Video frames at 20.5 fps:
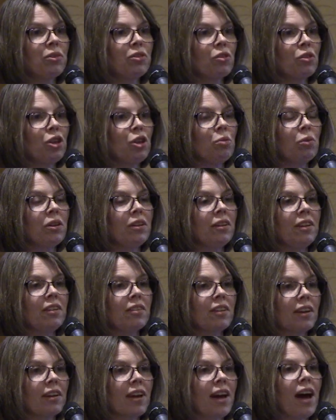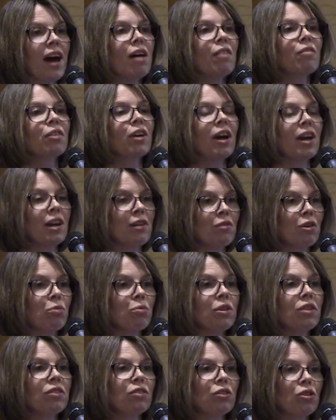so you would need to have kind of a
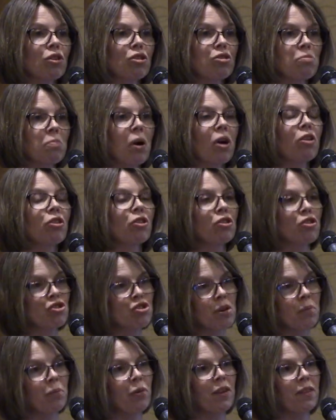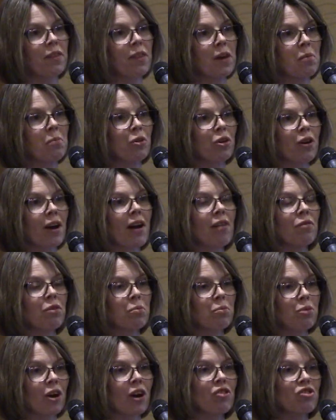research partnership with them or have the
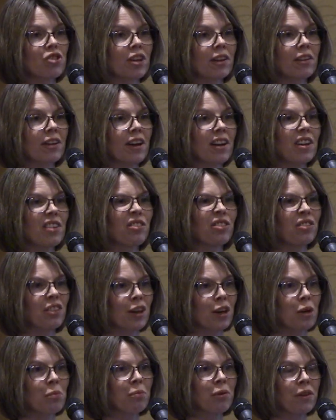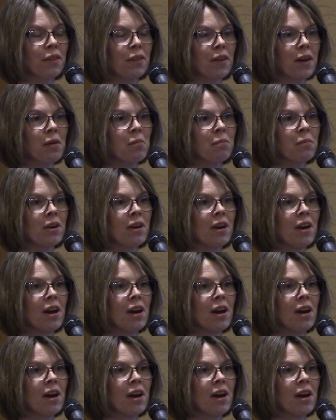project kind of set up with them.